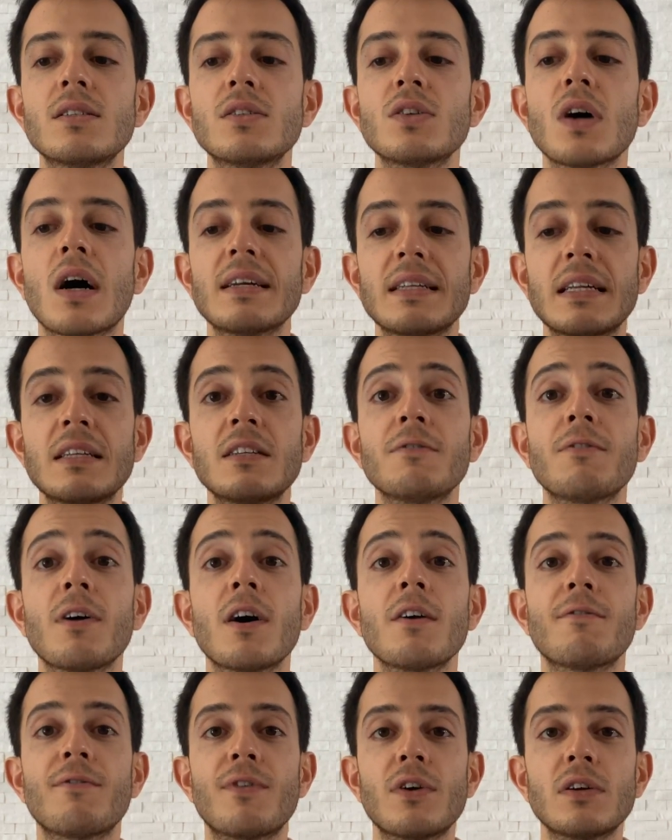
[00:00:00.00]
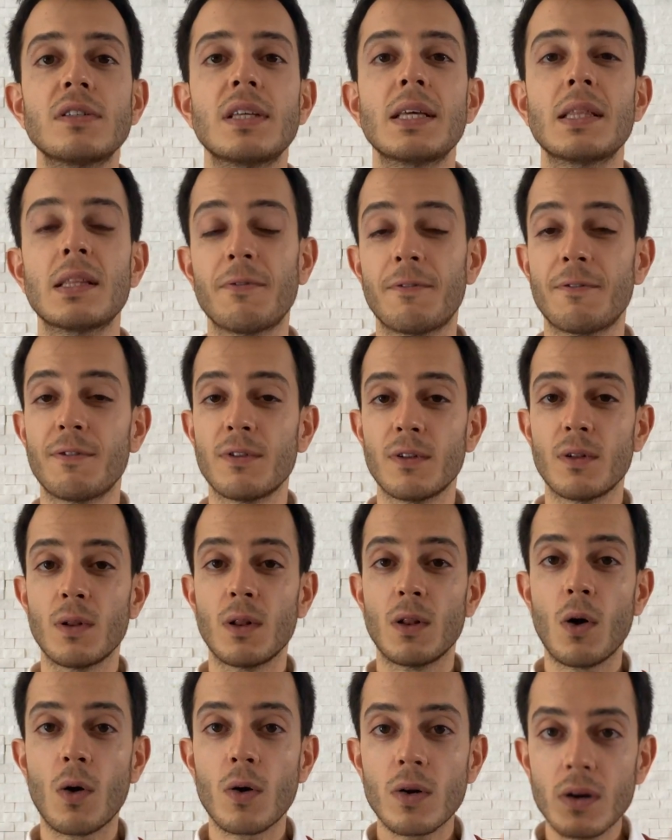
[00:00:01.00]
to identify firstly the
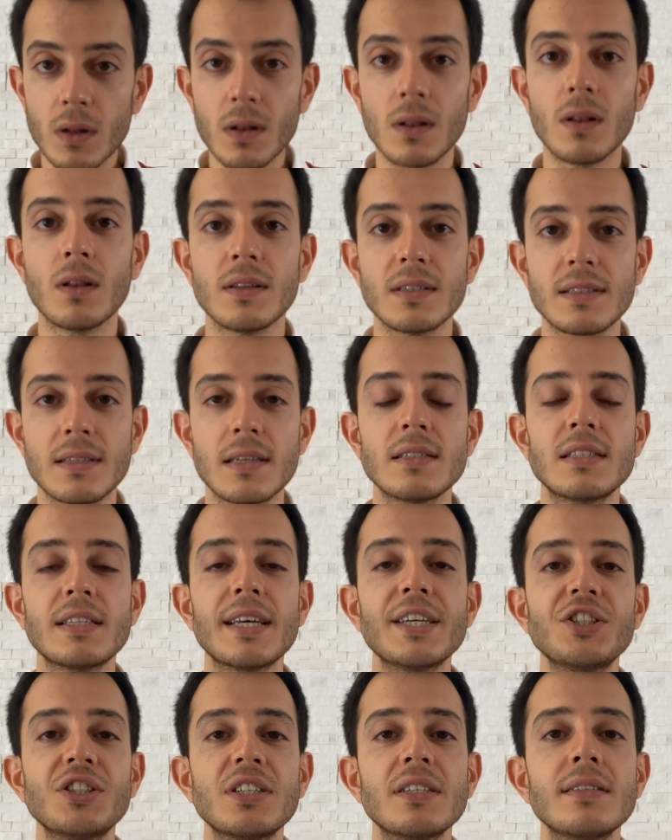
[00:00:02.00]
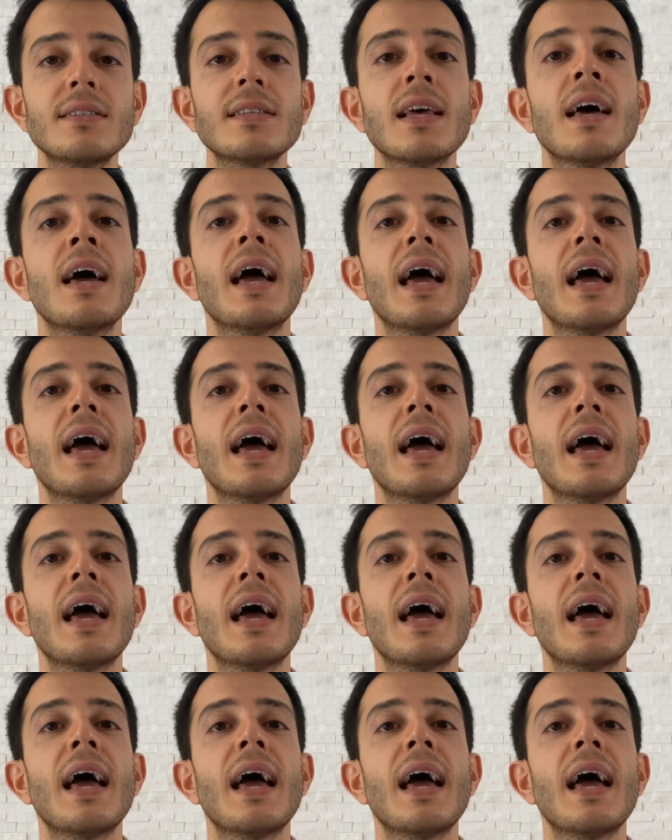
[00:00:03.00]
floral sensations